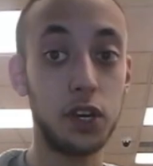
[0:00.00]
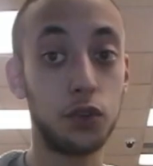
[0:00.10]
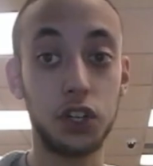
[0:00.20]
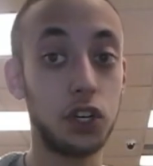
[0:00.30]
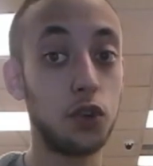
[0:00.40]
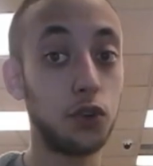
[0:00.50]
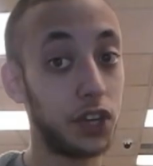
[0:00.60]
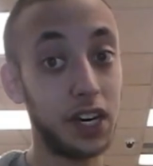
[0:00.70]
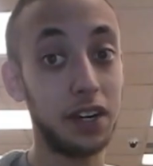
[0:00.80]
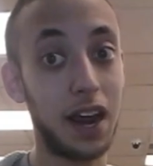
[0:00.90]
used to use
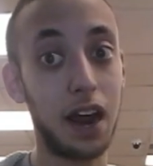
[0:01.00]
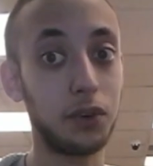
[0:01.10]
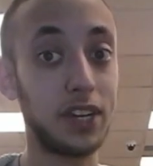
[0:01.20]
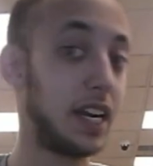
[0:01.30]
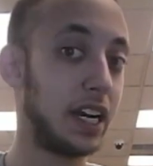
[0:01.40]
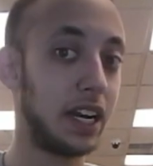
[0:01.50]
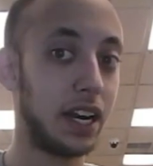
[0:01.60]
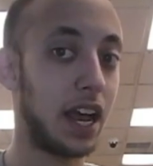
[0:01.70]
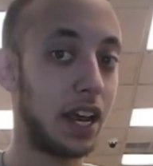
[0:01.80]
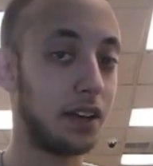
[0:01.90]
the now
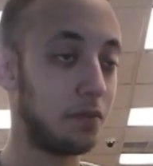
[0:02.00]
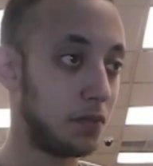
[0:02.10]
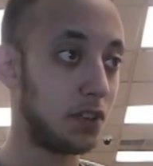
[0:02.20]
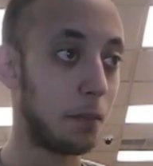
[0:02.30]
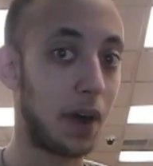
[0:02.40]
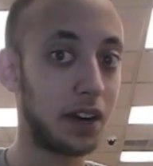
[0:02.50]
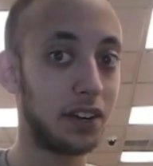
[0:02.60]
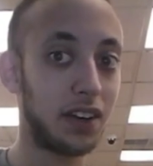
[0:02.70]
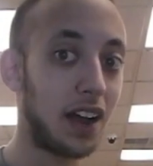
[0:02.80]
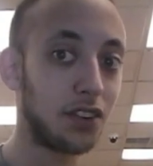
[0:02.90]
dated and
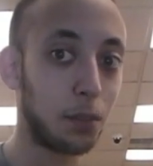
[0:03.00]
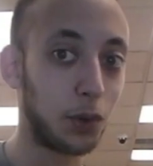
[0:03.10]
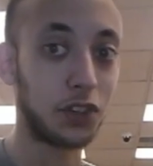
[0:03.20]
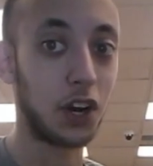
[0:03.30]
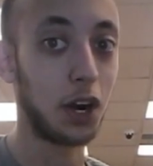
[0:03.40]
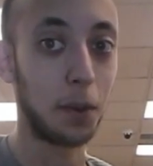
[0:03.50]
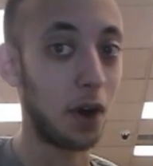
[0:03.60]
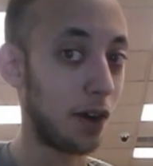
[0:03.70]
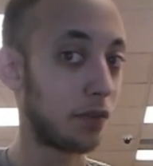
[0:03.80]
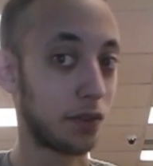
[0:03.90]
demonetizable
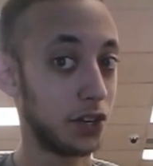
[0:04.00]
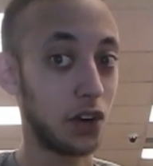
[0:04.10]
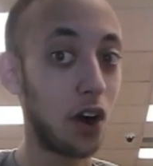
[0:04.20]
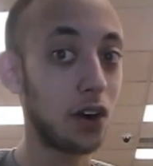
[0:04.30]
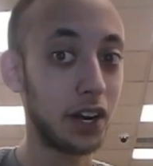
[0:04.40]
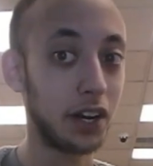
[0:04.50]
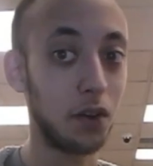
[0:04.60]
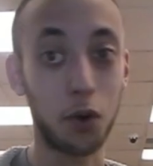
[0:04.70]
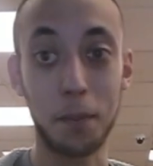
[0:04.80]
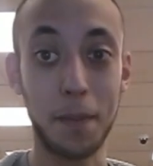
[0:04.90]
term of
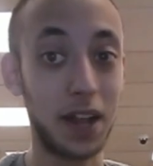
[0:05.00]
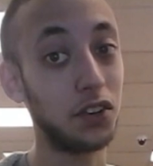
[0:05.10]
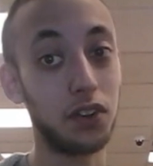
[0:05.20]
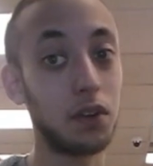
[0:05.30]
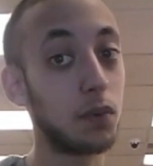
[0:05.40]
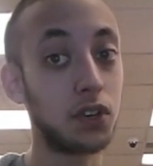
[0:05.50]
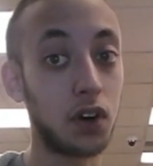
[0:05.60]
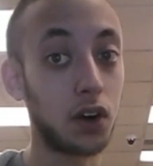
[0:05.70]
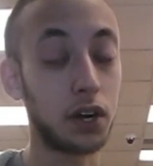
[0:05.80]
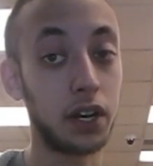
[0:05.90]
retarded or mentally
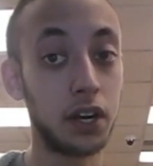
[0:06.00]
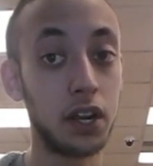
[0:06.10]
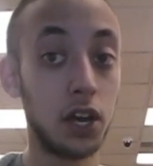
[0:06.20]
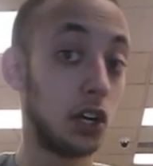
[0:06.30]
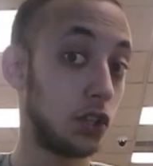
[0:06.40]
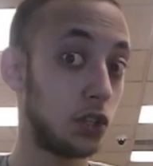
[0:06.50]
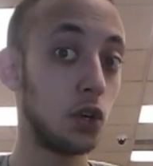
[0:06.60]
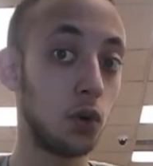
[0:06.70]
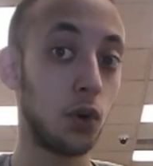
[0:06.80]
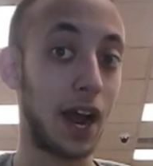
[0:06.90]
retarded
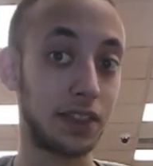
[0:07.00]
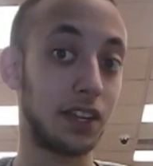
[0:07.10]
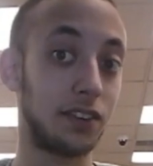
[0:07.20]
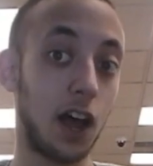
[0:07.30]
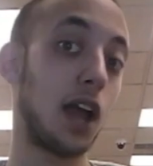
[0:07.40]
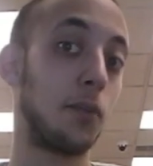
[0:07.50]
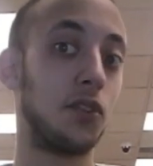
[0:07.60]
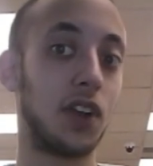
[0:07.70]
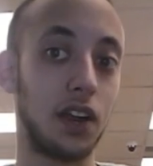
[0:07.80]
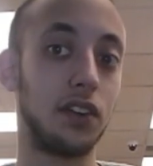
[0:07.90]
to, at the time,
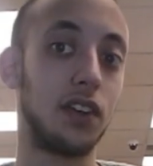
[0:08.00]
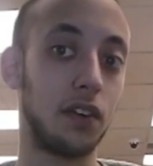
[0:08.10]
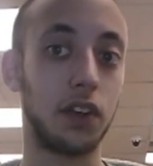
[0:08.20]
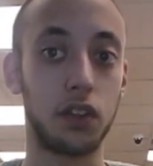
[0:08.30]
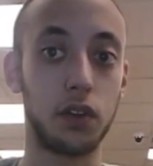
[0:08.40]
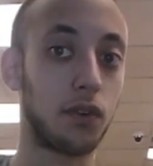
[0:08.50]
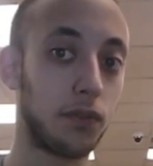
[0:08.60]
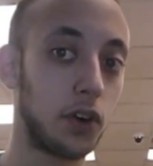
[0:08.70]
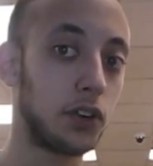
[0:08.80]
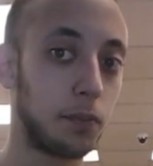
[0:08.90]
scientifically
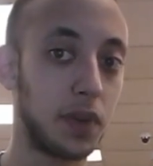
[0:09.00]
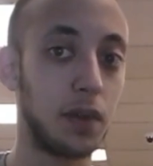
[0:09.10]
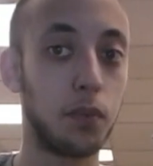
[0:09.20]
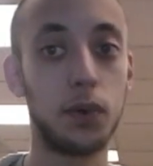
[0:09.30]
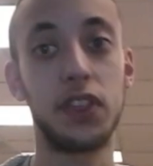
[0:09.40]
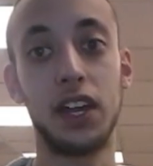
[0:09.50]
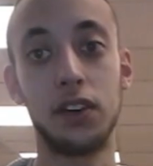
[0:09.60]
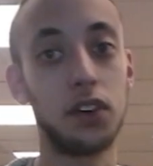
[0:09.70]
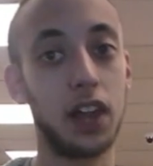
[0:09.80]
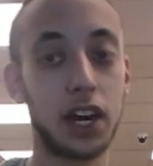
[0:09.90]
refer to people with
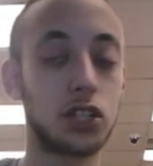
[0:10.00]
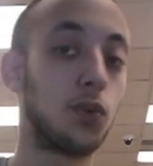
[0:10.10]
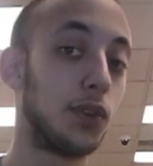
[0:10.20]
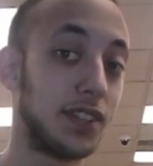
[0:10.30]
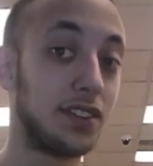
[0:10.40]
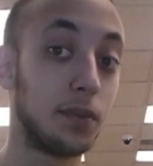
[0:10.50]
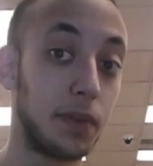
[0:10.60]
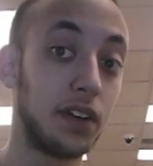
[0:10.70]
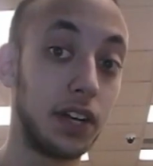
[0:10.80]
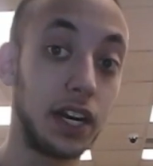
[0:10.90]
intellectual
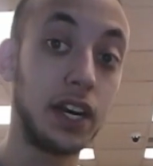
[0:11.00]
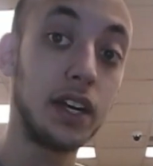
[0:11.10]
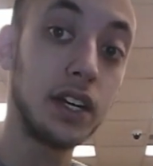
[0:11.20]
disability.